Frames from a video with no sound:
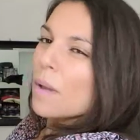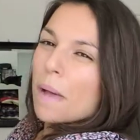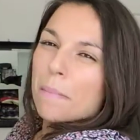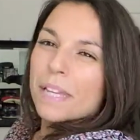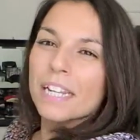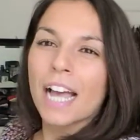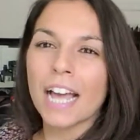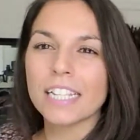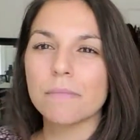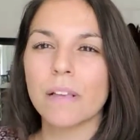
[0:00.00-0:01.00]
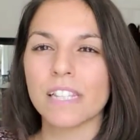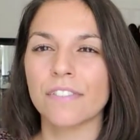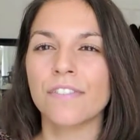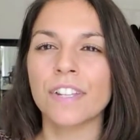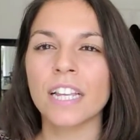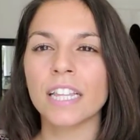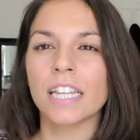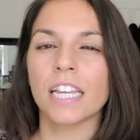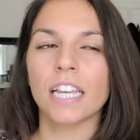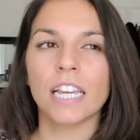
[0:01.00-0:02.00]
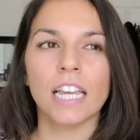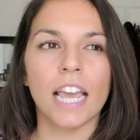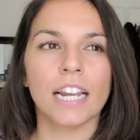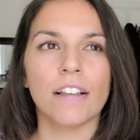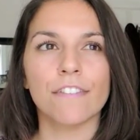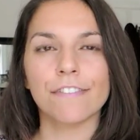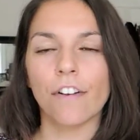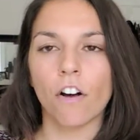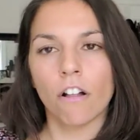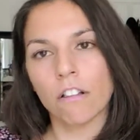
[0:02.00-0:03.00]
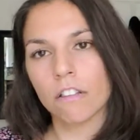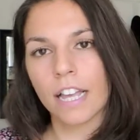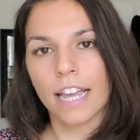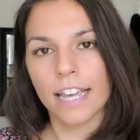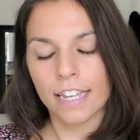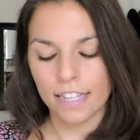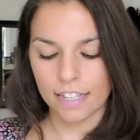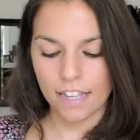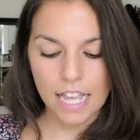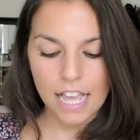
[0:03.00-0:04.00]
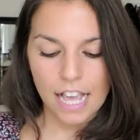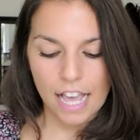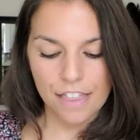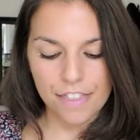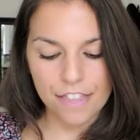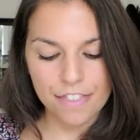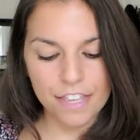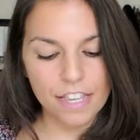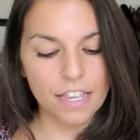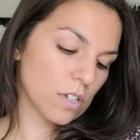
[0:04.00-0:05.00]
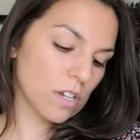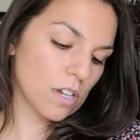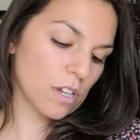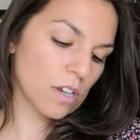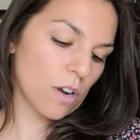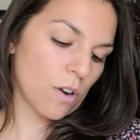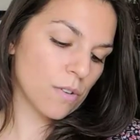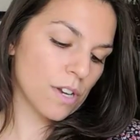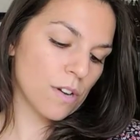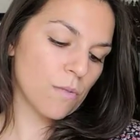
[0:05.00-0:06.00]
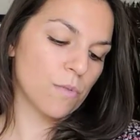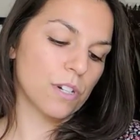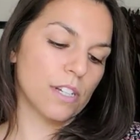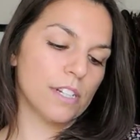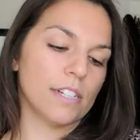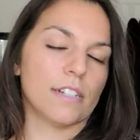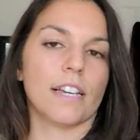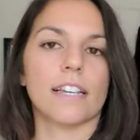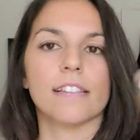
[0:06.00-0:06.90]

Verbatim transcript: White Pumpkin kind of smells like vanilla-y and fall-like. And then the Kodo wood, I